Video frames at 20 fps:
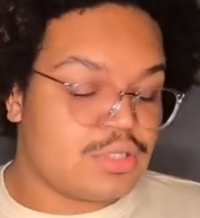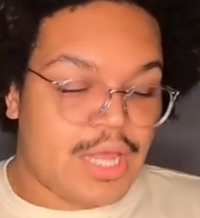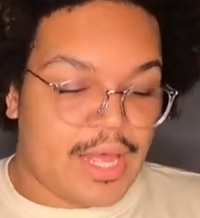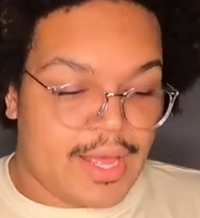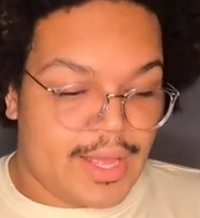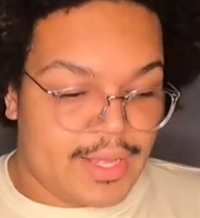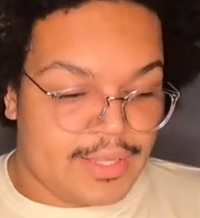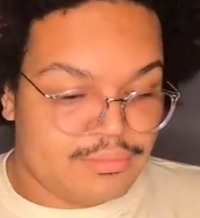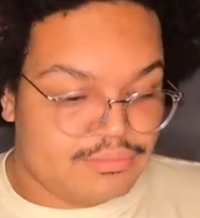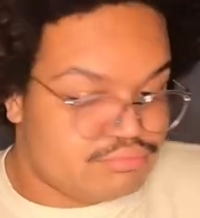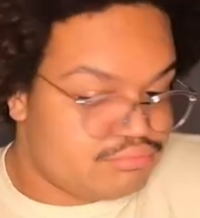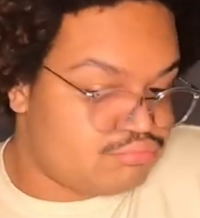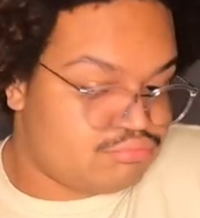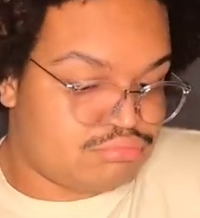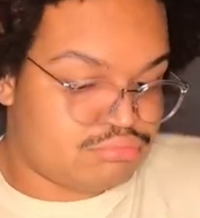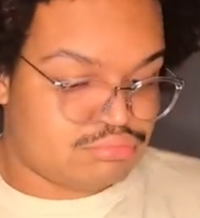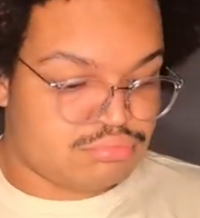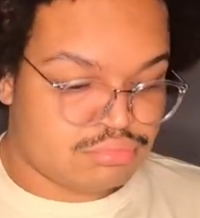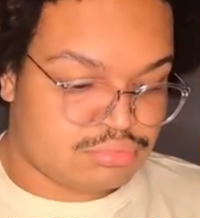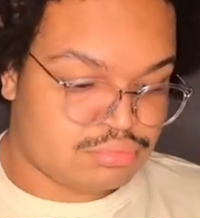Like,
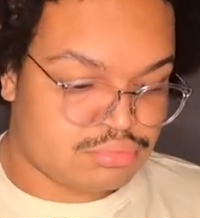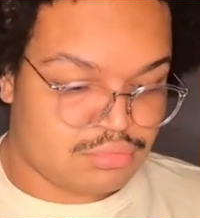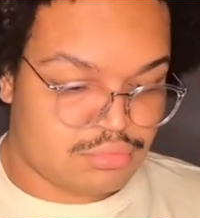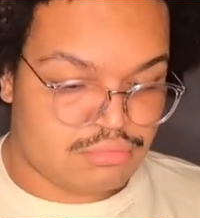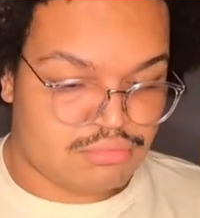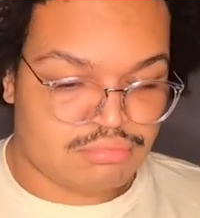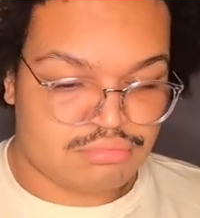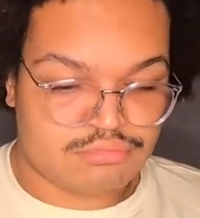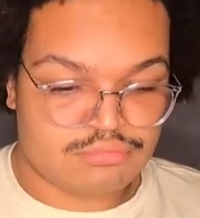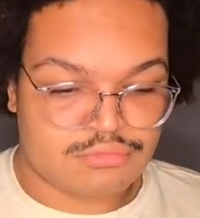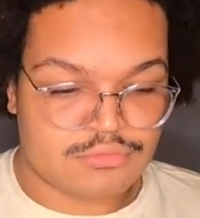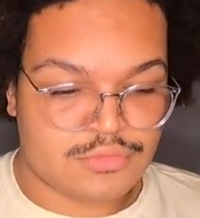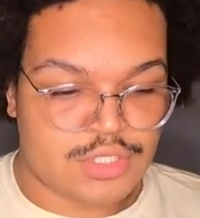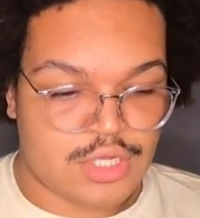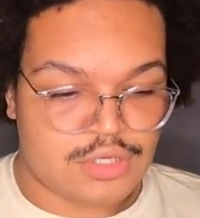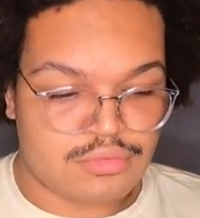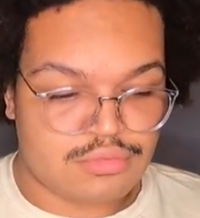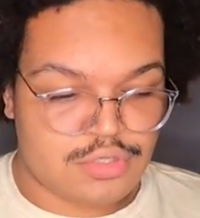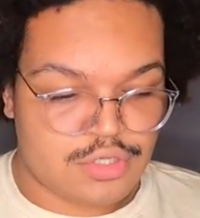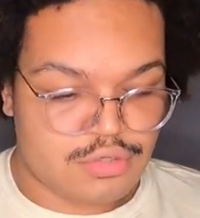
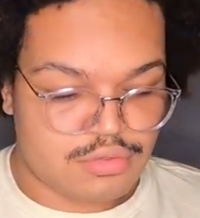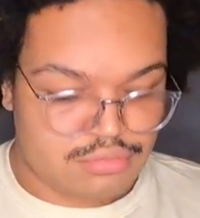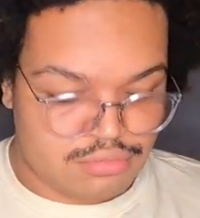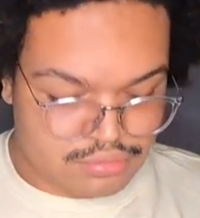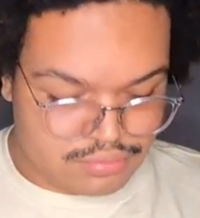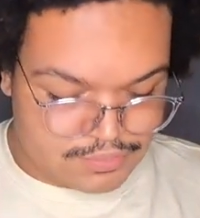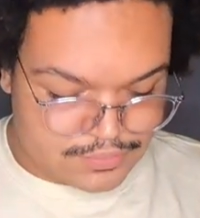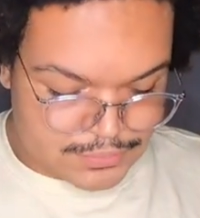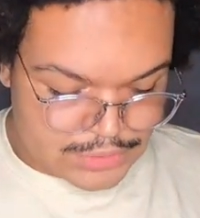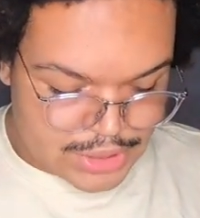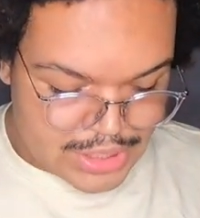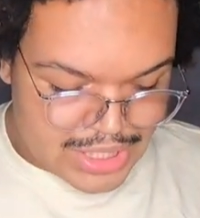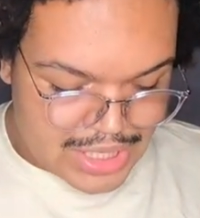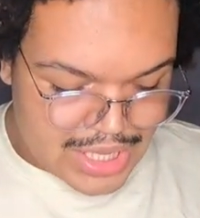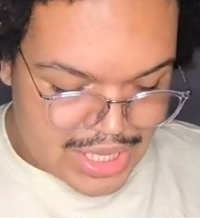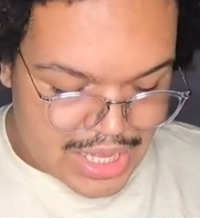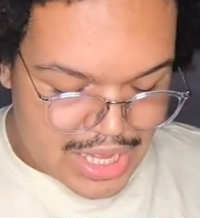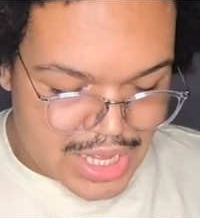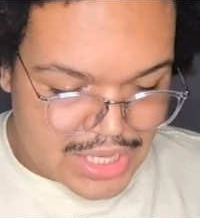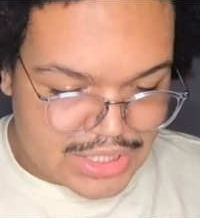I don't know.
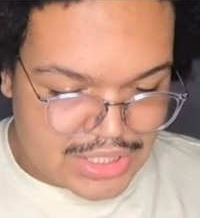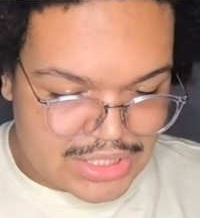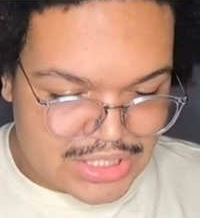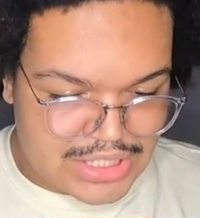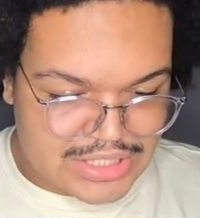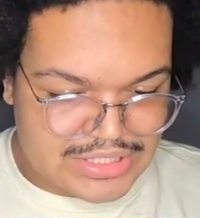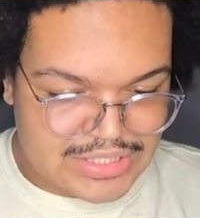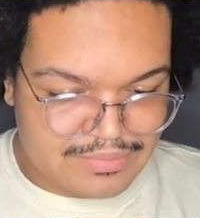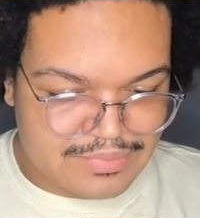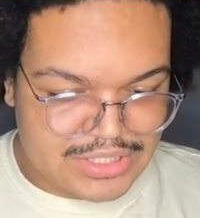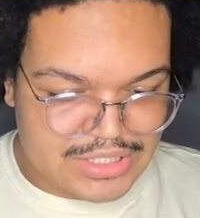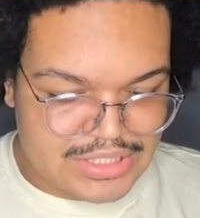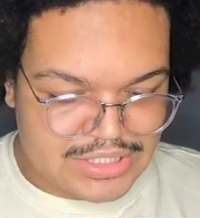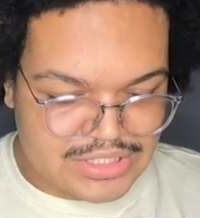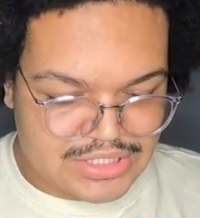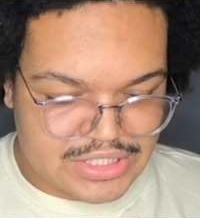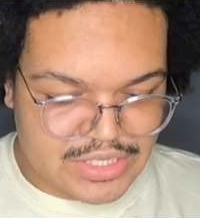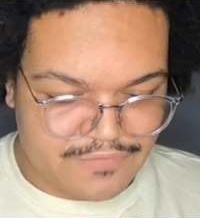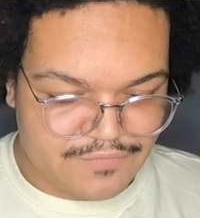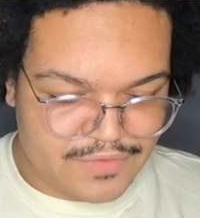I need to get something
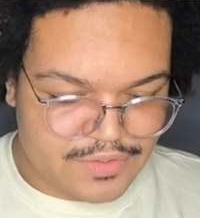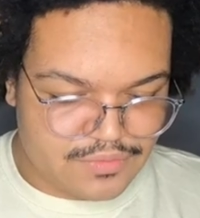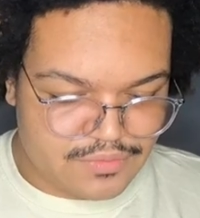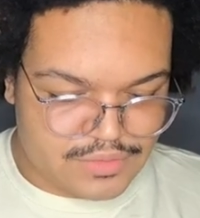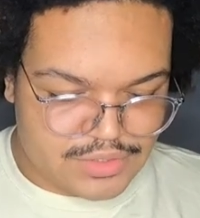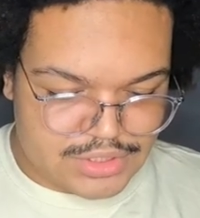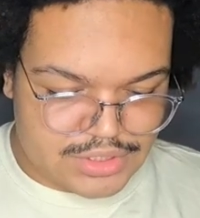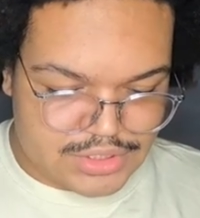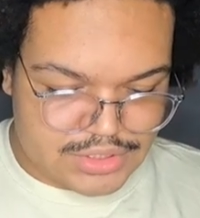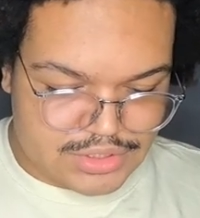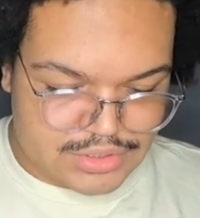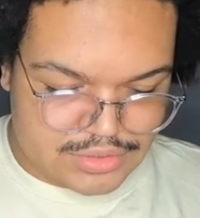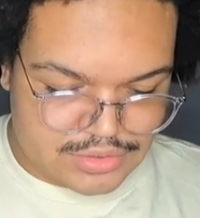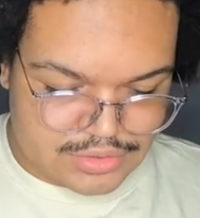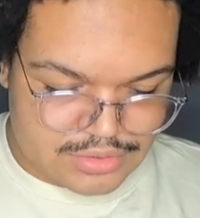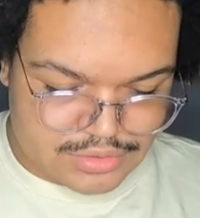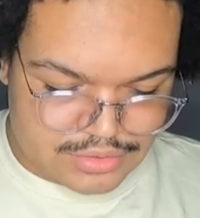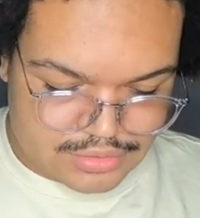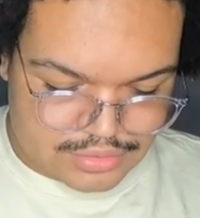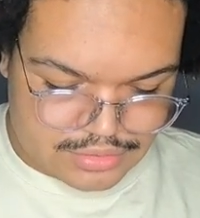to stuff it with
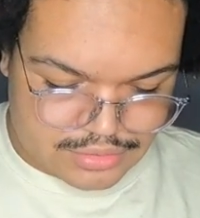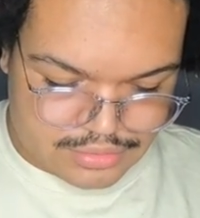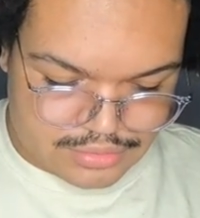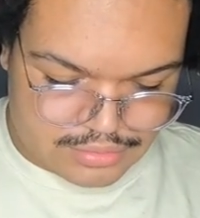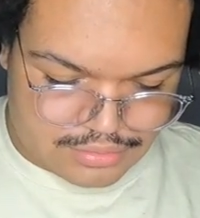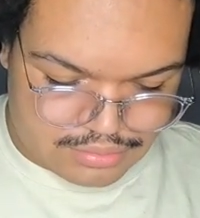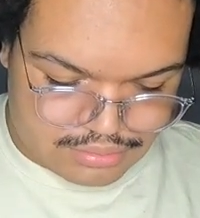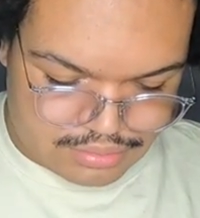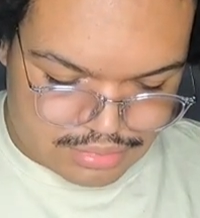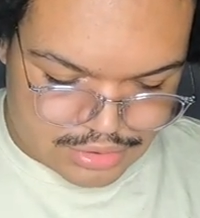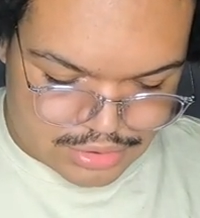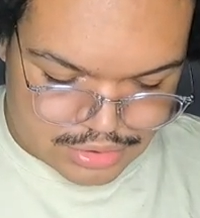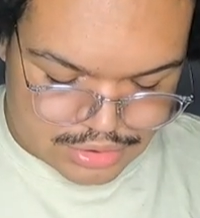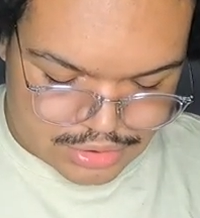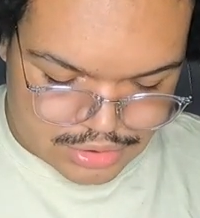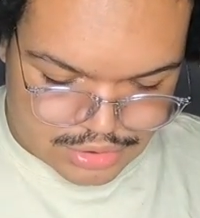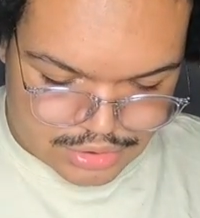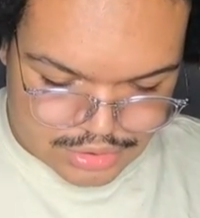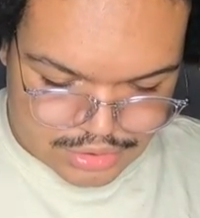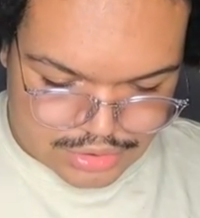
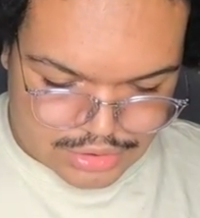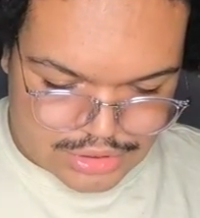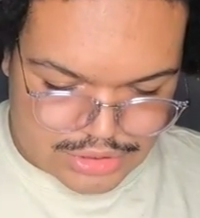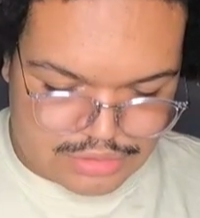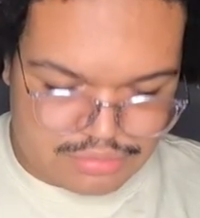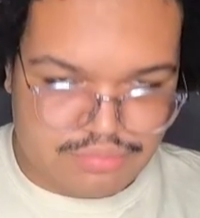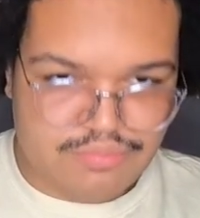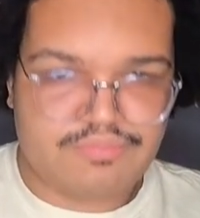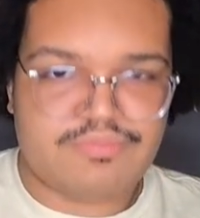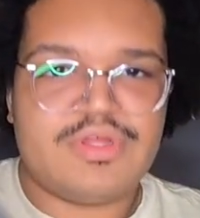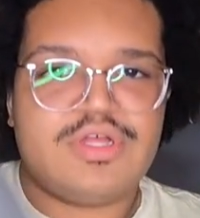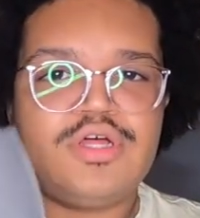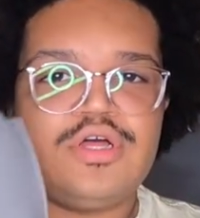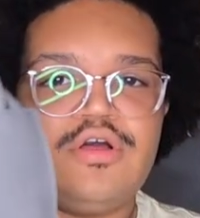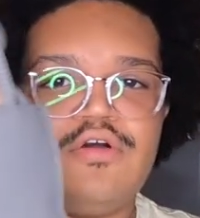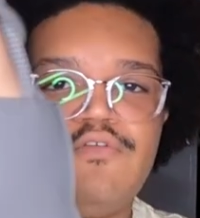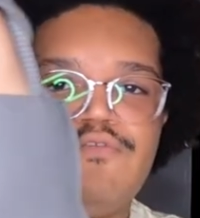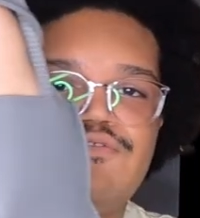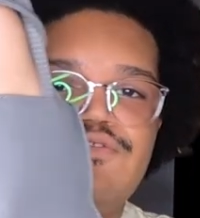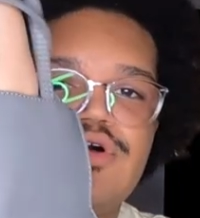because this
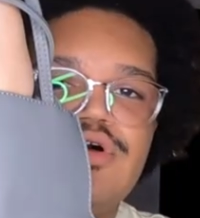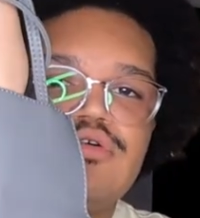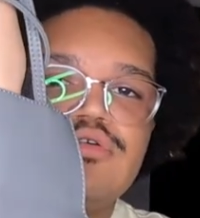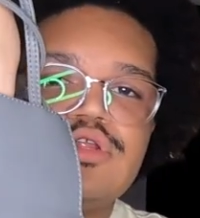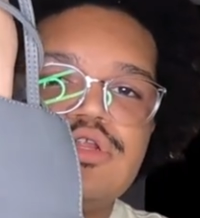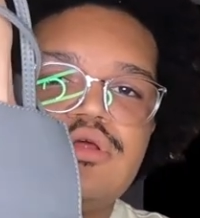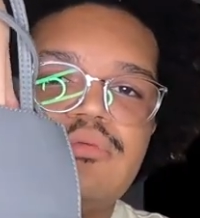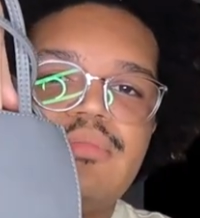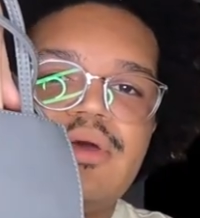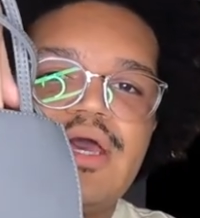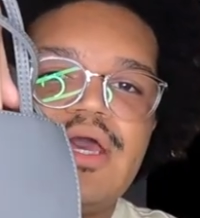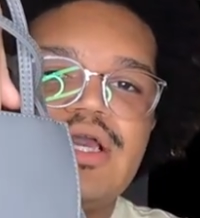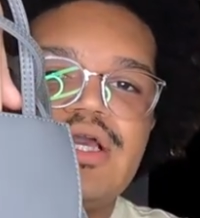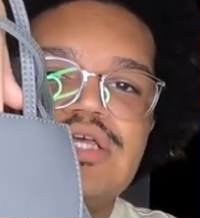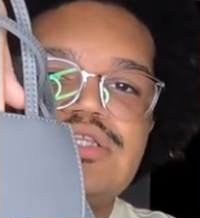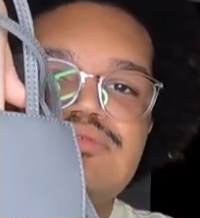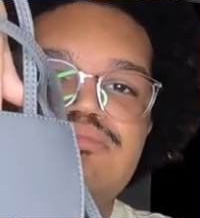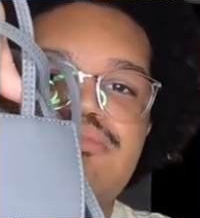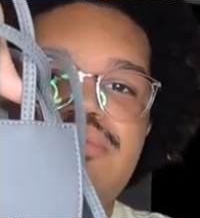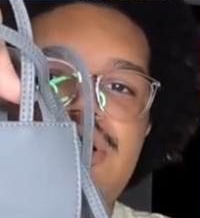fold in the
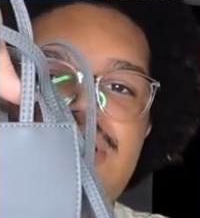back is